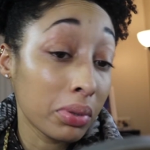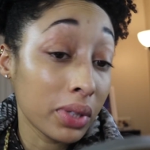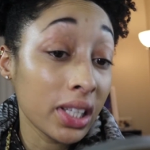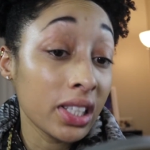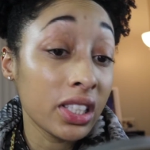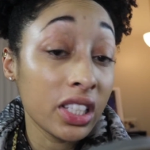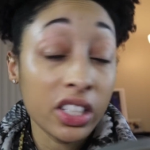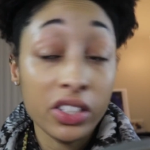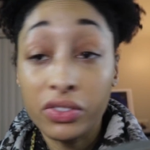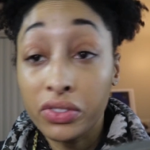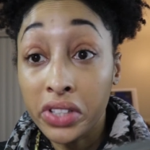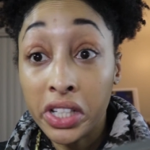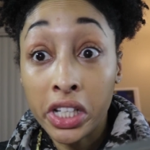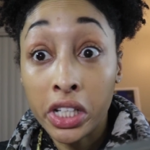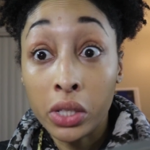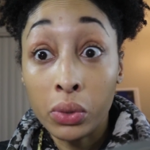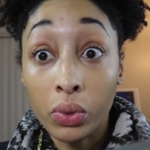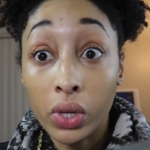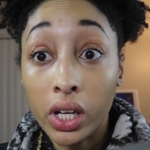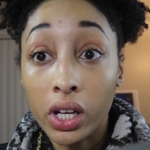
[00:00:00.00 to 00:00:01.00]
blended
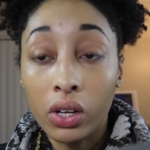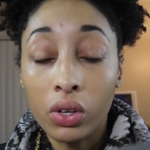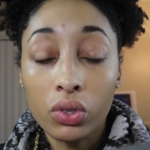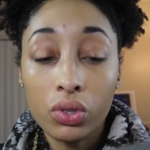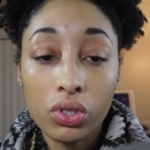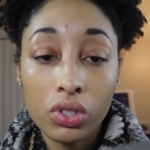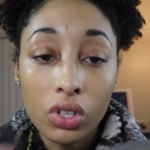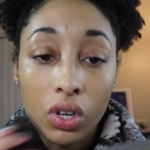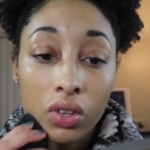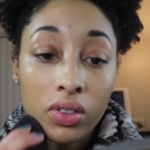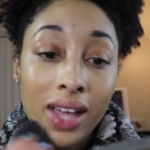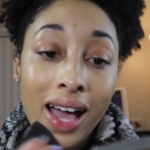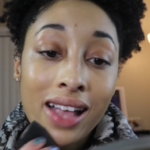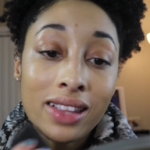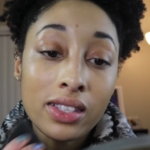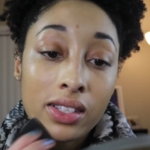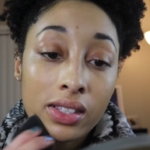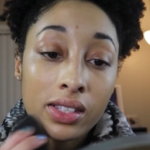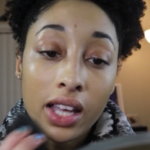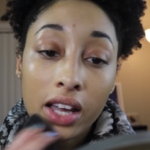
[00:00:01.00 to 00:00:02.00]
very well. So
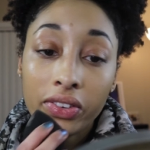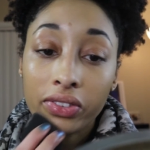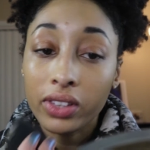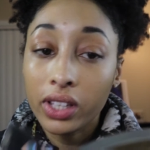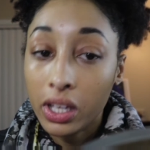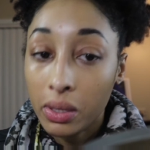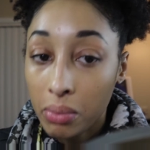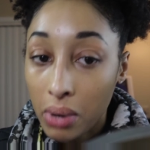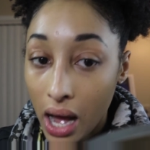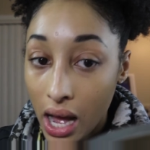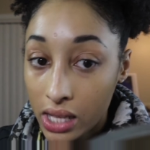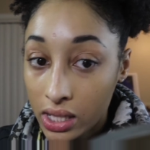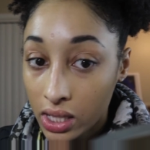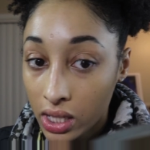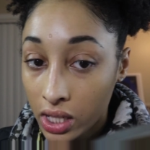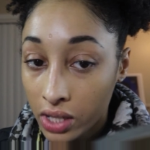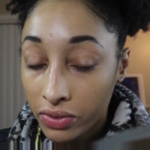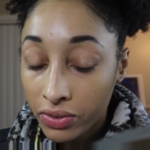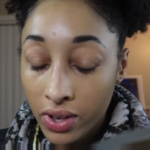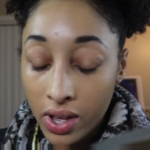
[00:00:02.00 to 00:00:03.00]
that's definitely a
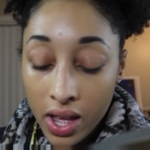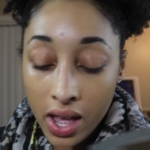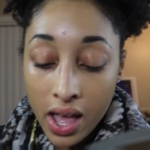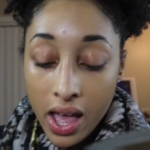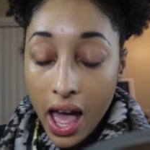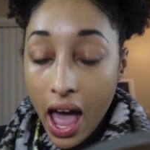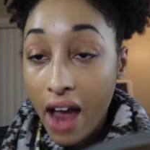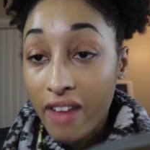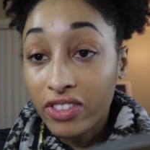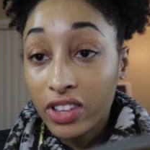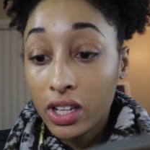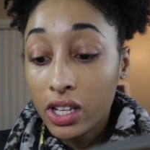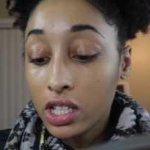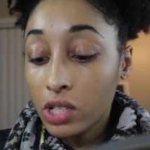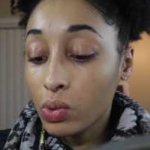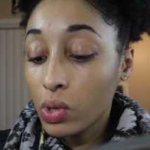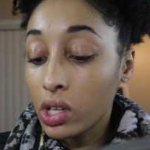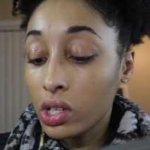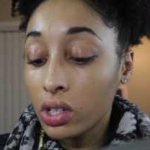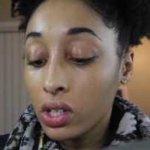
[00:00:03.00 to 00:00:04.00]
positive. After
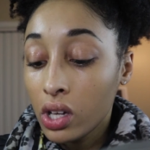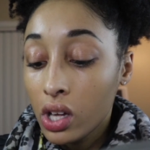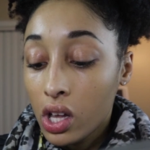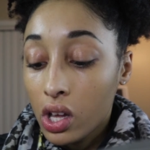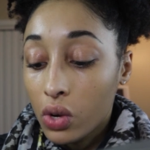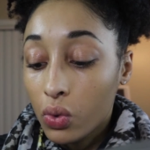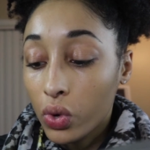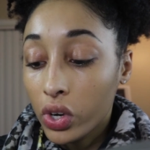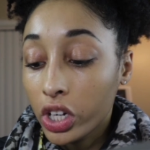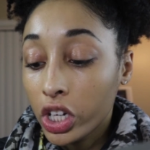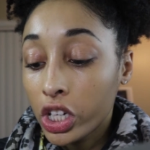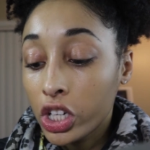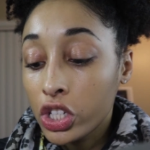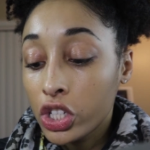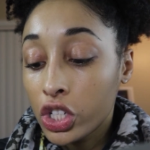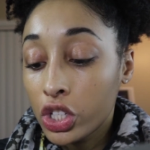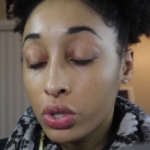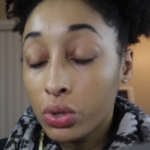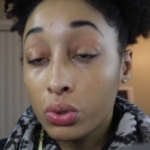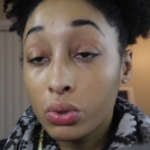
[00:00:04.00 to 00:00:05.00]
this one, we're
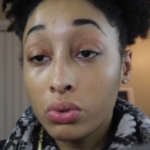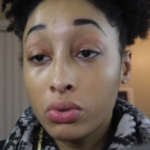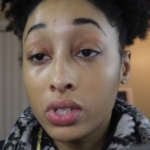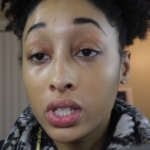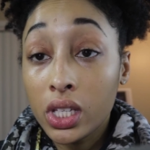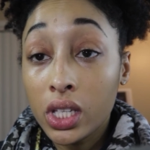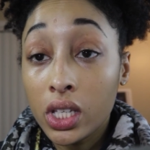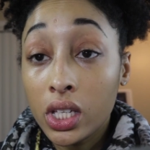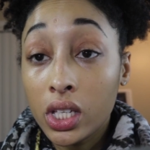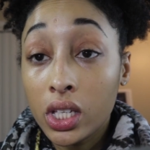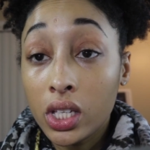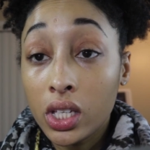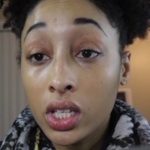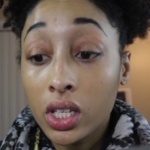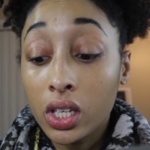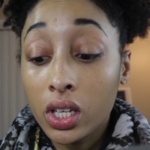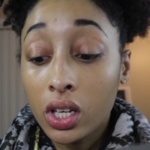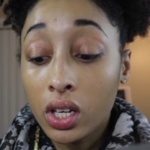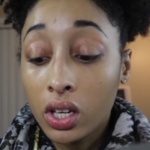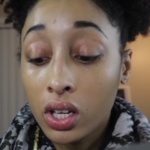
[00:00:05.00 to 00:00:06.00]
gonna do
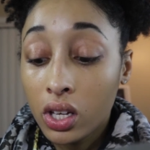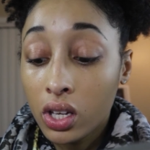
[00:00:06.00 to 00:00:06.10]
the